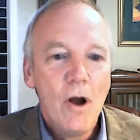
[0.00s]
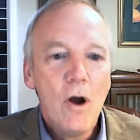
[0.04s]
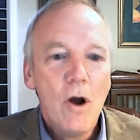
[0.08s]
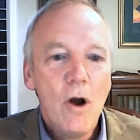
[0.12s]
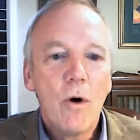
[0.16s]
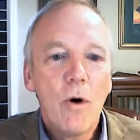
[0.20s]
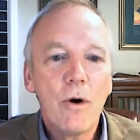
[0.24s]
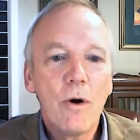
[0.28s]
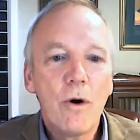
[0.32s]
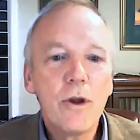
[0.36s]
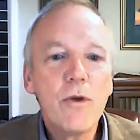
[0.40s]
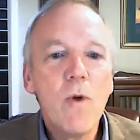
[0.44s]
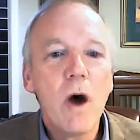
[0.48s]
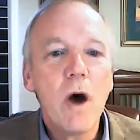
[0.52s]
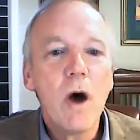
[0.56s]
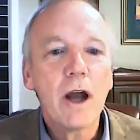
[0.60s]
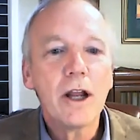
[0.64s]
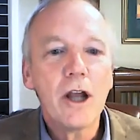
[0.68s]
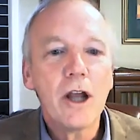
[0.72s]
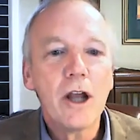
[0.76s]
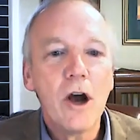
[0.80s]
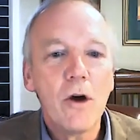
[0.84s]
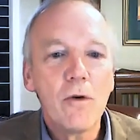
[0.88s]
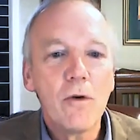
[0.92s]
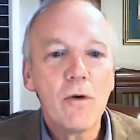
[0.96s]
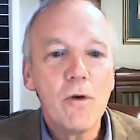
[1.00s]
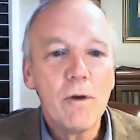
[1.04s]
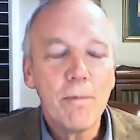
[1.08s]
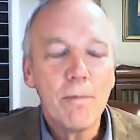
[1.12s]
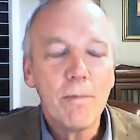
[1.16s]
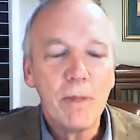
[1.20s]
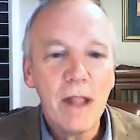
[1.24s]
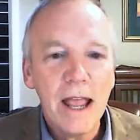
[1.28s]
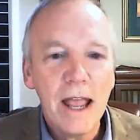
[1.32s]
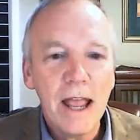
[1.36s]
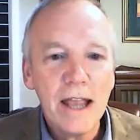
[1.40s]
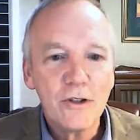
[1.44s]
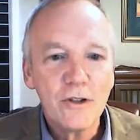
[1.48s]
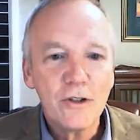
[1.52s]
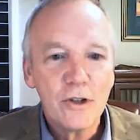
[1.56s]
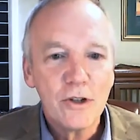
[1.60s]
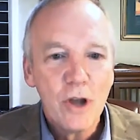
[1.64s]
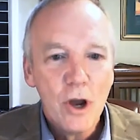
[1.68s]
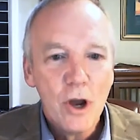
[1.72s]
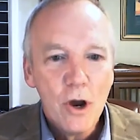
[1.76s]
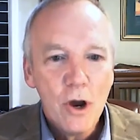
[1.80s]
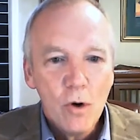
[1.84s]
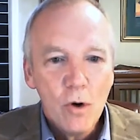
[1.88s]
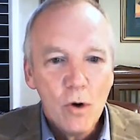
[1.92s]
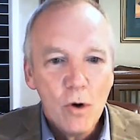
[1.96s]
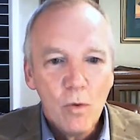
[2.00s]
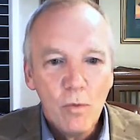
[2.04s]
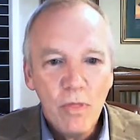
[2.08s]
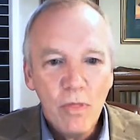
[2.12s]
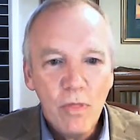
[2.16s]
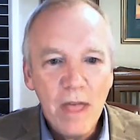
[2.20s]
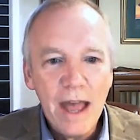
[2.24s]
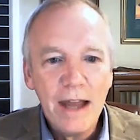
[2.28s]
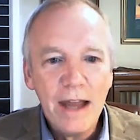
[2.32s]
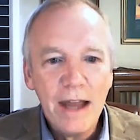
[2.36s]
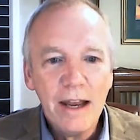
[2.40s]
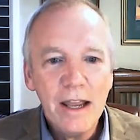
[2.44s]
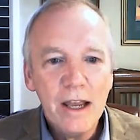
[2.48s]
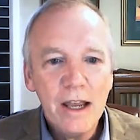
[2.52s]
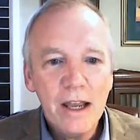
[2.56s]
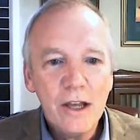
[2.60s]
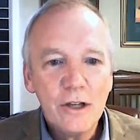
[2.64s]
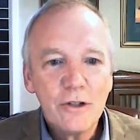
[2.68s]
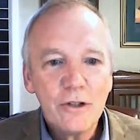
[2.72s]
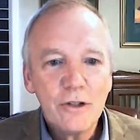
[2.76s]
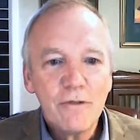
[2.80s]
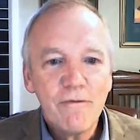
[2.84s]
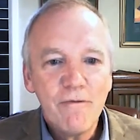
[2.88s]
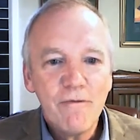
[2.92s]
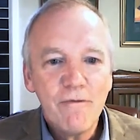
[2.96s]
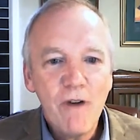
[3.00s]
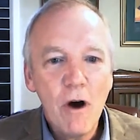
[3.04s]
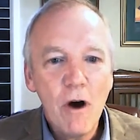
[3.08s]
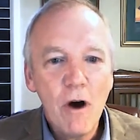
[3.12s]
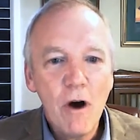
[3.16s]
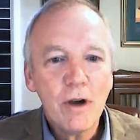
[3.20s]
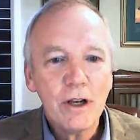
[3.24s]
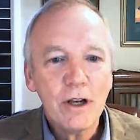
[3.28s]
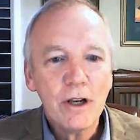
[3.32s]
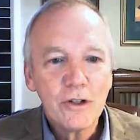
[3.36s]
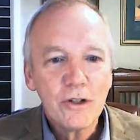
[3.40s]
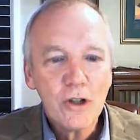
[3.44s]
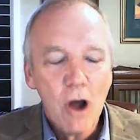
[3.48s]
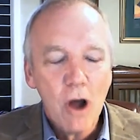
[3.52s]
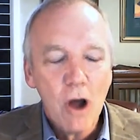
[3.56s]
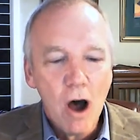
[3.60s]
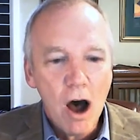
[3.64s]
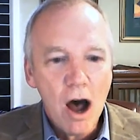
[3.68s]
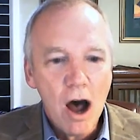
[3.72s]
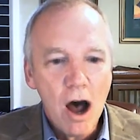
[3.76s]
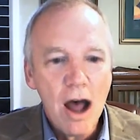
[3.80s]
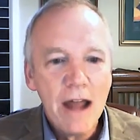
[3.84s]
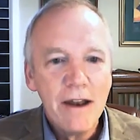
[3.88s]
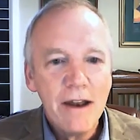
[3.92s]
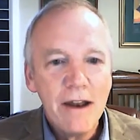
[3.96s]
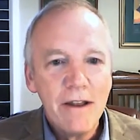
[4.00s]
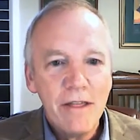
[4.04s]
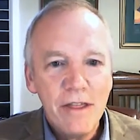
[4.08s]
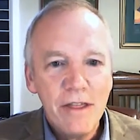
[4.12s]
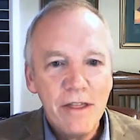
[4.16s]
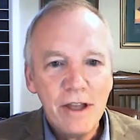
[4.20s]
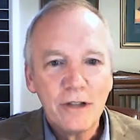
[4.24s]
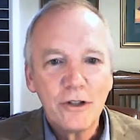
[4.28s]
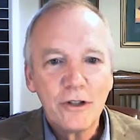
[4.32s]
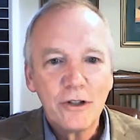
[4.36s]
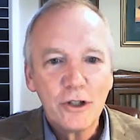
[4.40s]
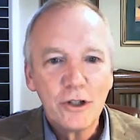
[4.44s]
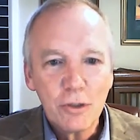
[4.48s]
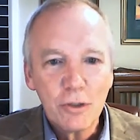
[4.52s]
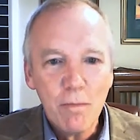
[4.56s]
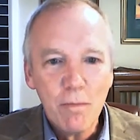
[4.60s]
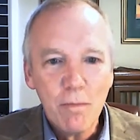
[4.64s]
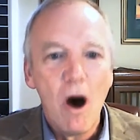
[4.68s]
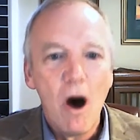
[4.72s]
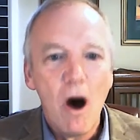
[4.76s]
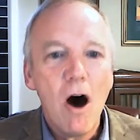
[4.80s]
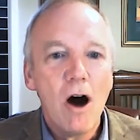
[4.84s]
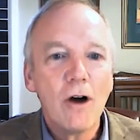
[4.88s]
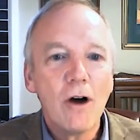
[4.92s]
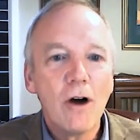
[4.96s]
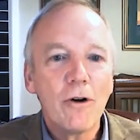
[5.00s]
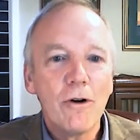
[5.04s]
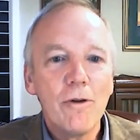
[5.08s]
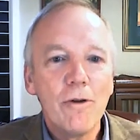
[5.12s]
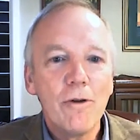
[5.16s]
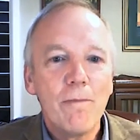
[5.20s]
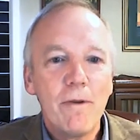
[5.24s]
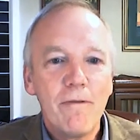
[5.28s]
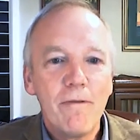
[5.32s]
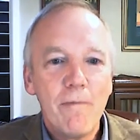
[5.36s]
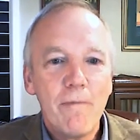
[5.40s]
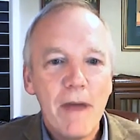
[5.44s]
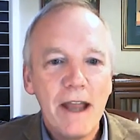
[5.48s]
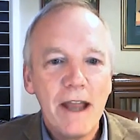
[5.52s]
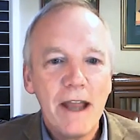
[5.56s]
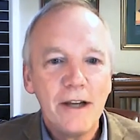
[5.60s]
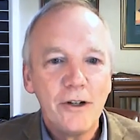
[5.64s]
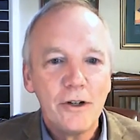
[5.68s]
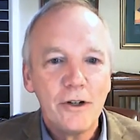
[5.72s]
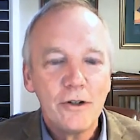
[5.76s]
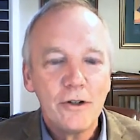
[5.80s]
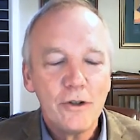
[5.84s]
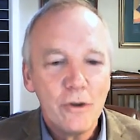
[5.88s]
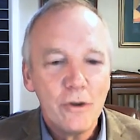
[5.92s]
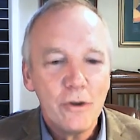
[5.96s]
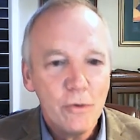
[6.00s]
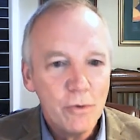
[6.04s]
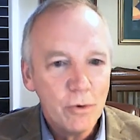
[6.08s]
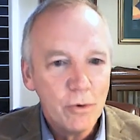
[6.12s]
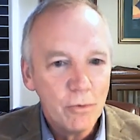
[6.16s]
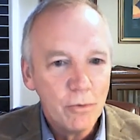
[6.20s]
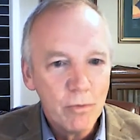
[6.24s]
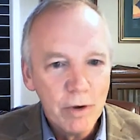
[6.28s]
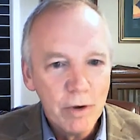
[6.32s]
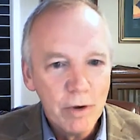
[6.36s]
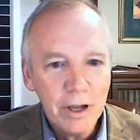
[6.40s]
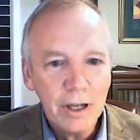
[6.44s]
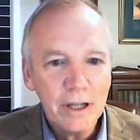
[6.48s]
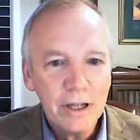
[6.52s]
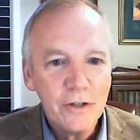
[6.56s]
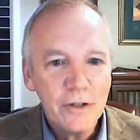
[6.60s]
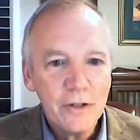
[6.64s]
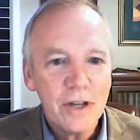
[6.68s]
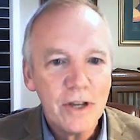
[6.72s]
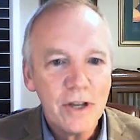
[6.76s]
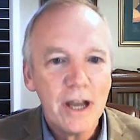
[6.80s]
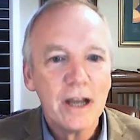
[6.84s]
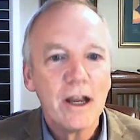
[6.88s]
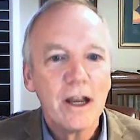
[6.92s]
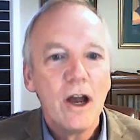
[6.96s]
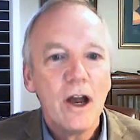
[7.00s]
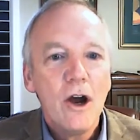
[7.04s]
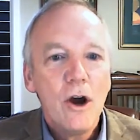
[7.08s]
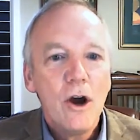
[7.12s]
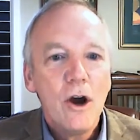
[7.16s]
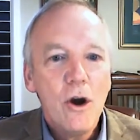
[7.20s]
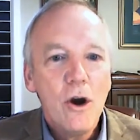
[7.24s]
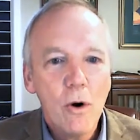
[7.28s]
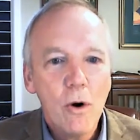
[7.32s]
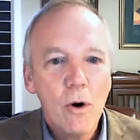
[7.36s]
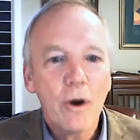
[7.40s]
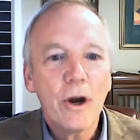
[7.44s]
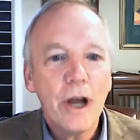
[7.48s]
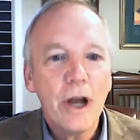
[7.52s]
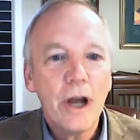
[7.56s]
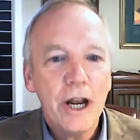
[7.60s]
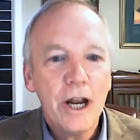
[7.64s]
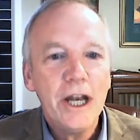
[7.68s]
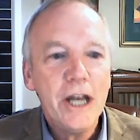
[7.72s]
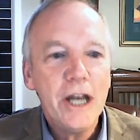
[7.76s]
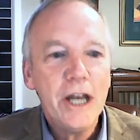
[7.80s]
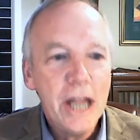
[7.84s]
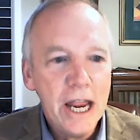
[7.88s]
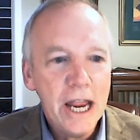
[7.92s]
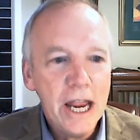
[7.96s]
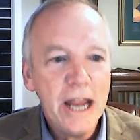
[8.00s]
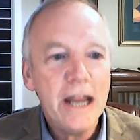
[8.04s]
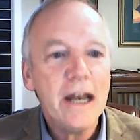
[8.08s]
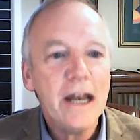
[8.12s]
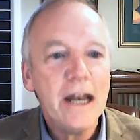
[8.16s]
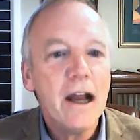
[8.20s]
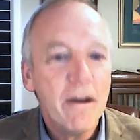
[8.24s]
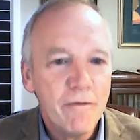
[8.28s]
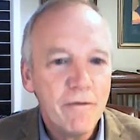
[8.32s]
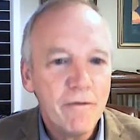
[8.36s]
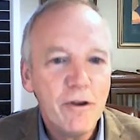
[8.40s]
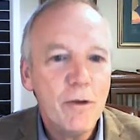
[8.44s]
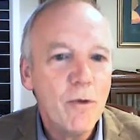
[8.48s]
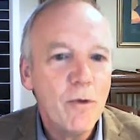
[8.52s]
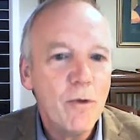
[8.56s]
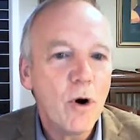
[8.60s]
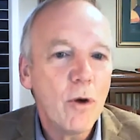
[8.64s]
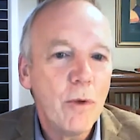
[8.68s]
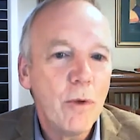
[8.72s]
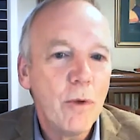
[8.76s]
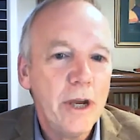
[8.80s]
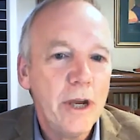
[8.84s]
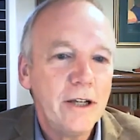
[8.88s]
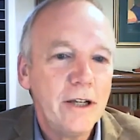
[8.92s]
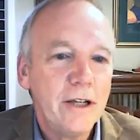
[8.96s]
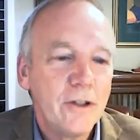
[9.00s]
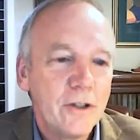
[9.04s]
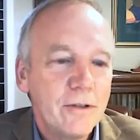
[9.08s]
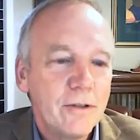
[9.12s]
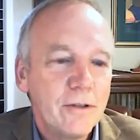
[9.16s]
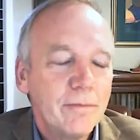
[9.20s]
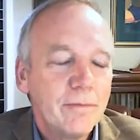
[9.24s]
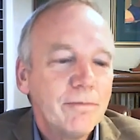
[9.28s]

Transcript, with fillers: or do you want to go to a place that is focused on this small group of patients who are really sick, who are going to need a few more weeks?